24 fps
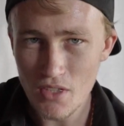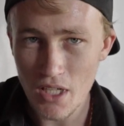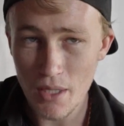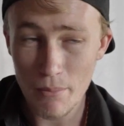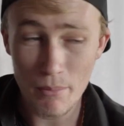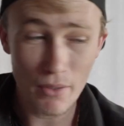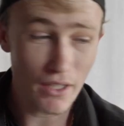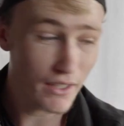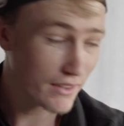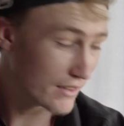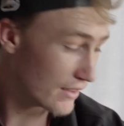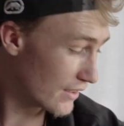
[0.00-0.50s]

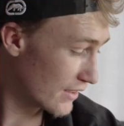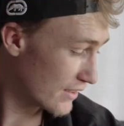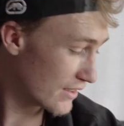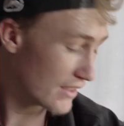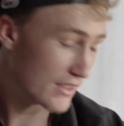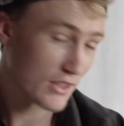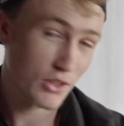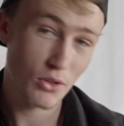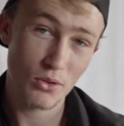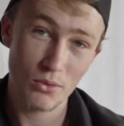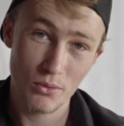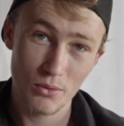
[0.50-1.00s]
But this
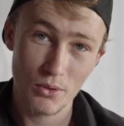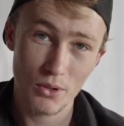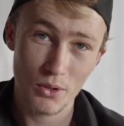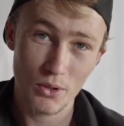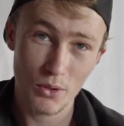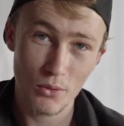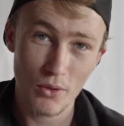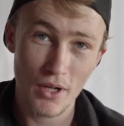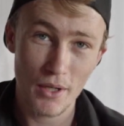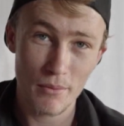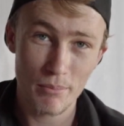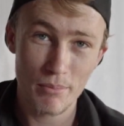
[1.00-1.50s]
is
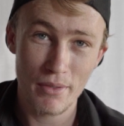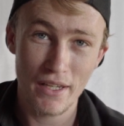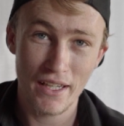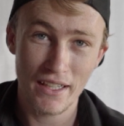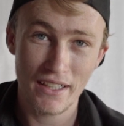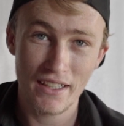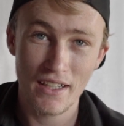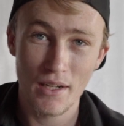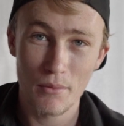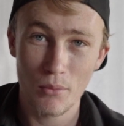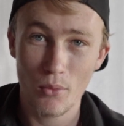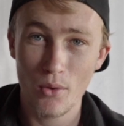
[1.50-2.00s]
quite big.
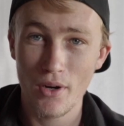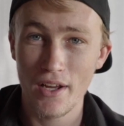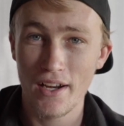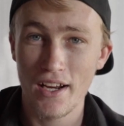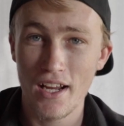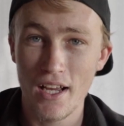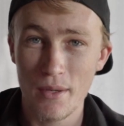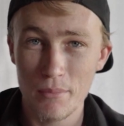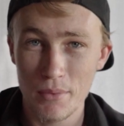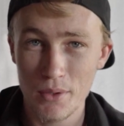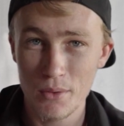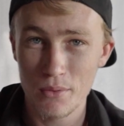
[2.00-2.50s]
I'm quite
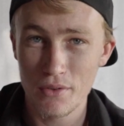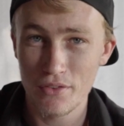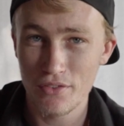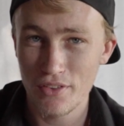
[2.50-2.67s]
happy with